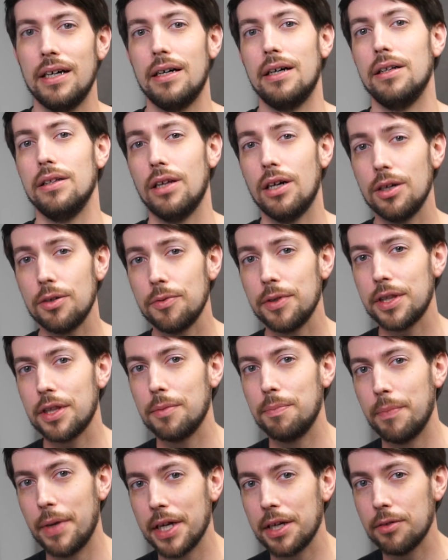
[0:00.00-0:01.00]
Along with the
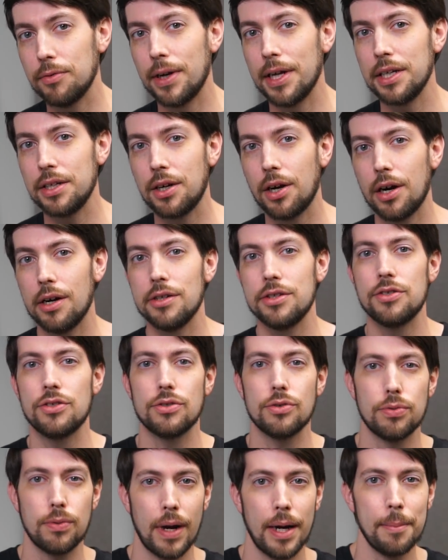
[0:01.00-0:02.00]
MegaRAID card's
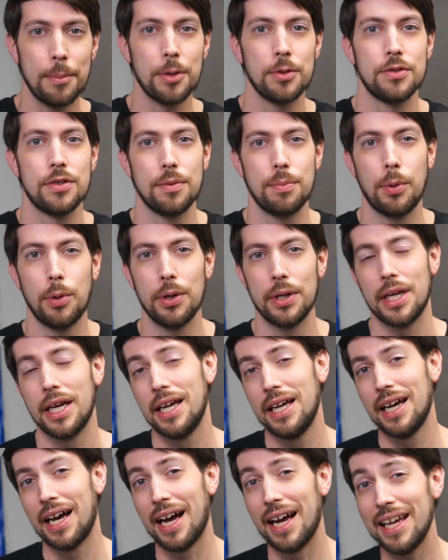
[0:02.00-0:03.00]
tri-mode support,
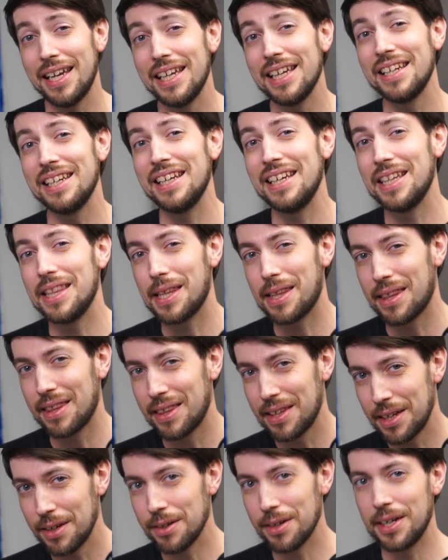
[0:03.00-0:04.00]
I can, in
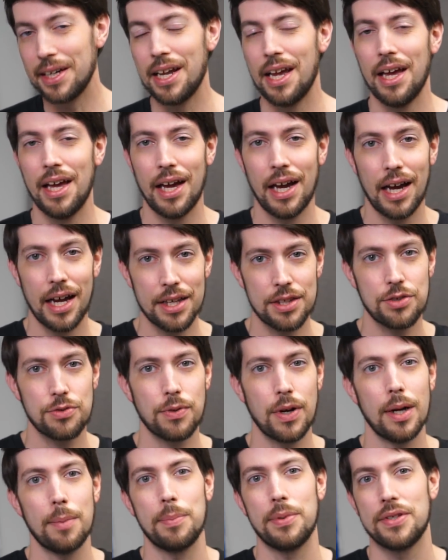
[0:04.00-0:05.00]
theory, hot
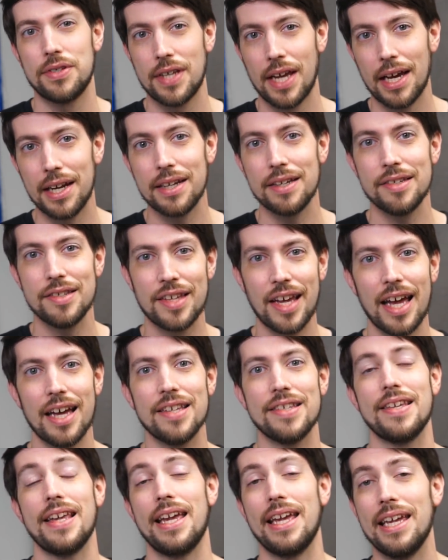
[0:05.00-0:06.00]
swap S A T A, S A
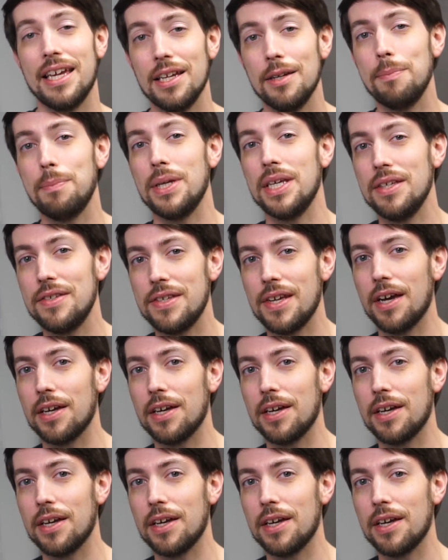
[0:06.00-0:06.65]
S, and P C I